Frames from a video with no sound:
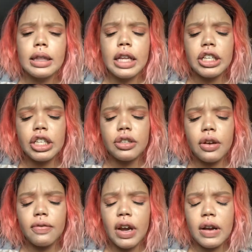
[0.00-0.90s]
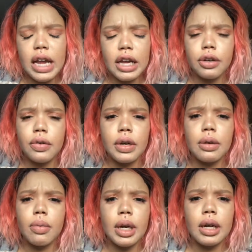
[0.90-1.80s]
They just are very
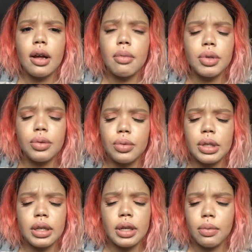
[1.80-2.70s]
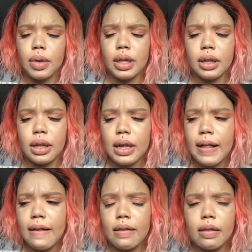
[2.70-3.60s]
ignorant when it comes to dealing with
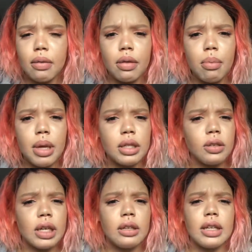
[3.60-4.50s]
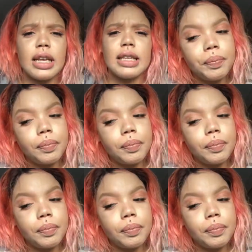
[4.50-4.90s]
the mental illness.